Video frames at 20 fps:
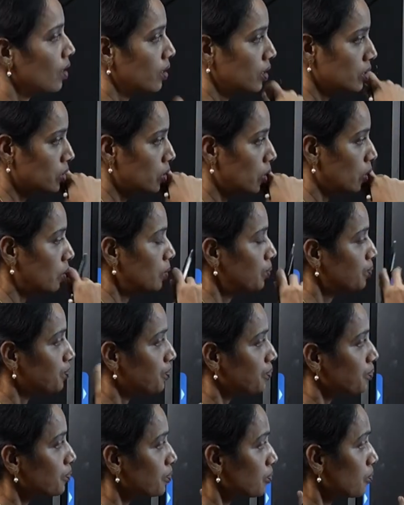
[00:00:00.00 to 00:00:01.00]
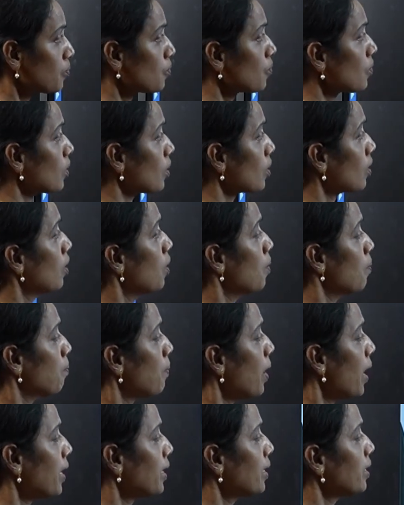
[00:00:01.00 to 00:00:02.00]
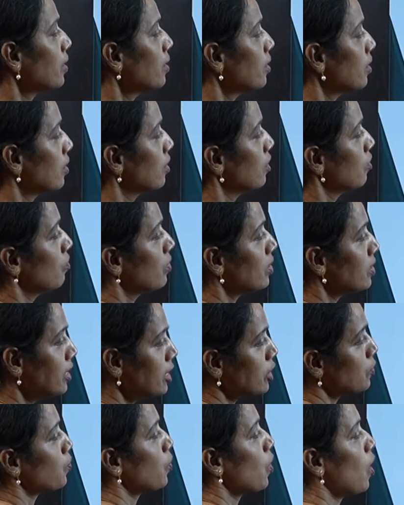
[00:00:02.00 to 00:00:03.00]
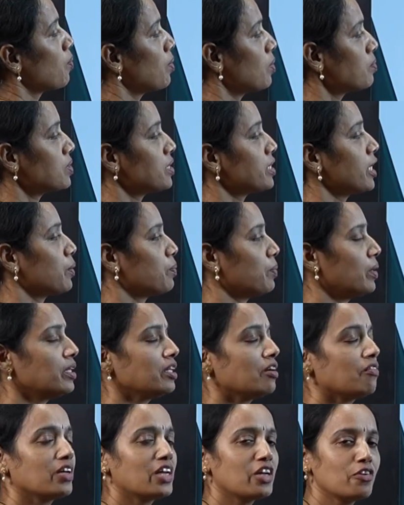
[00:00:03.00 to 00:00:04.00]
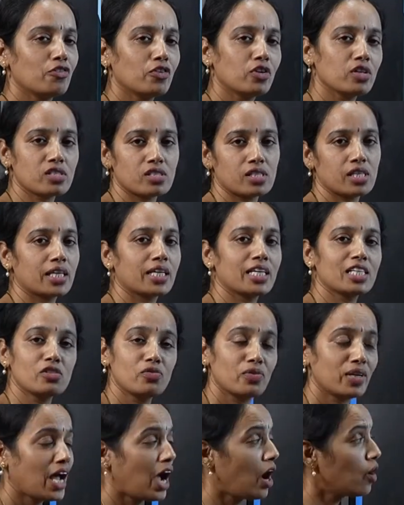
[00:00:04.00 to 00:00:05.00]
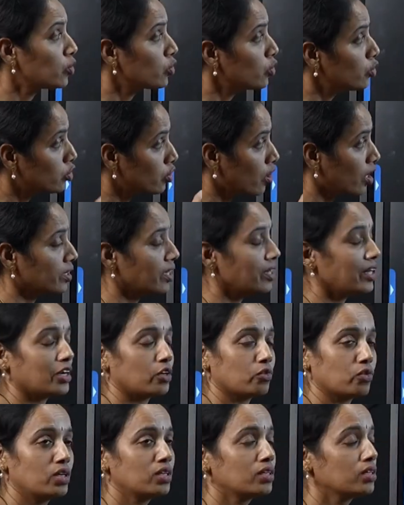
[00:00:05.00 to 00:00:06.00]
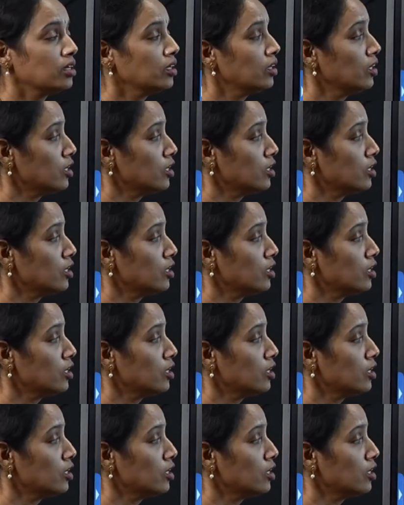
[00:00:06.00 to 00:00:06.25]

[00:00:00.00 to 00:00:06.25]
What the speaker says: So, with this problem statement, the very first thing is we have to draw the network.